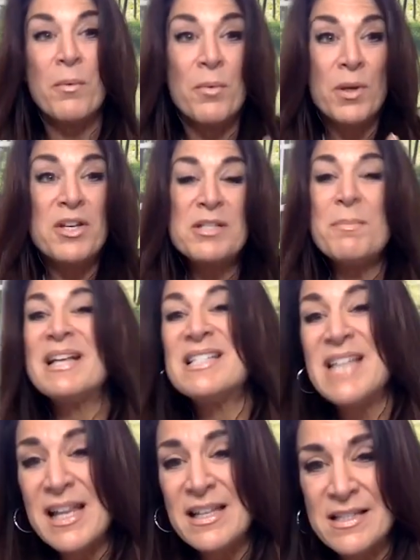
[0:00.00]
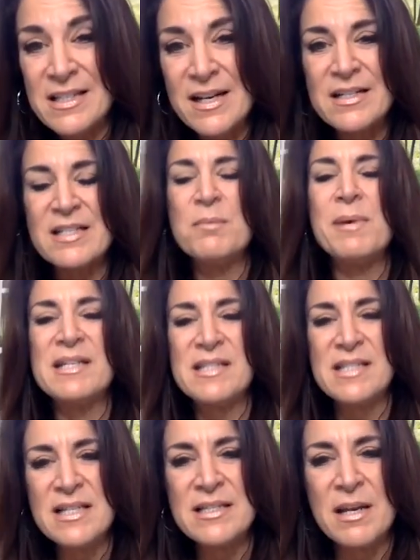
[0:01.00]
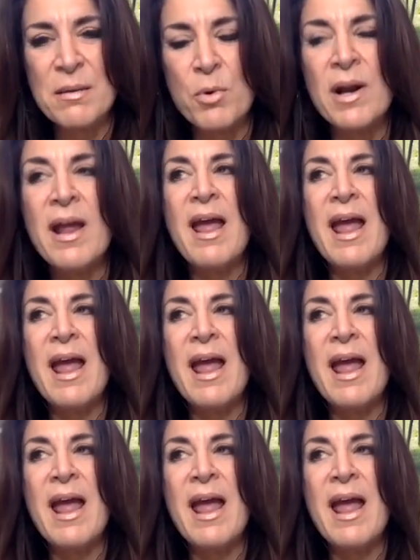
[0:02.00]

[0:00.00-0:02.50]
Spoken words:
What used to make sense doesn't make sense anymore.